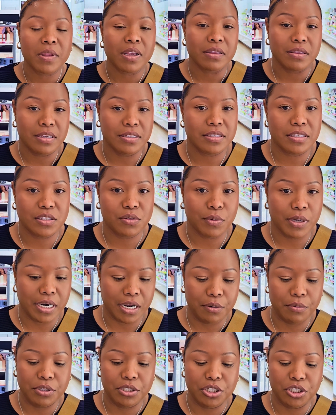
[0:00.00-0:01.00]
This is what I
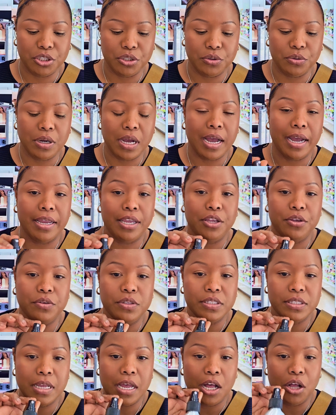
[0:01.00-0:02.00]
would do. I
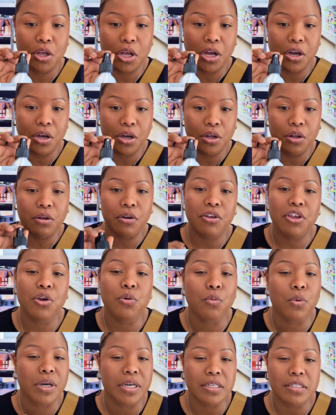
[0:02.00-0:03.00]
use alcohol. You
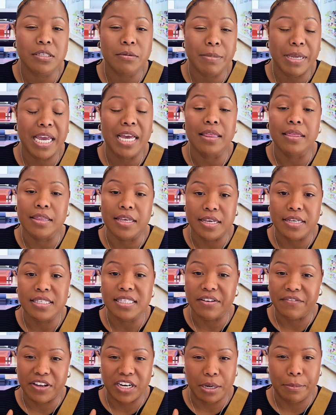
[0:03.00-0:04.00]
want it to be at least
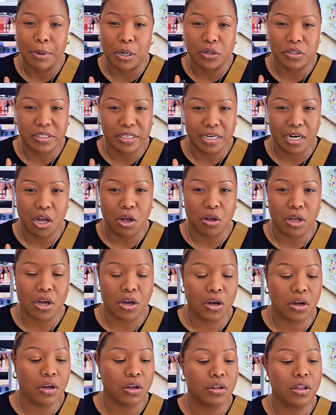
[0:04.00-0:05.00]
70%
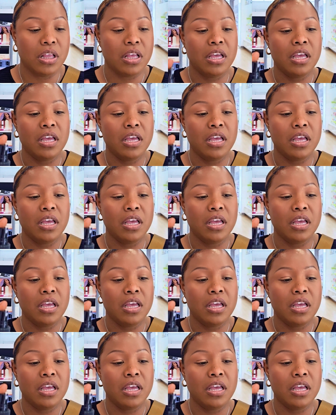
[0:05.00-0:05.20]
alcohol.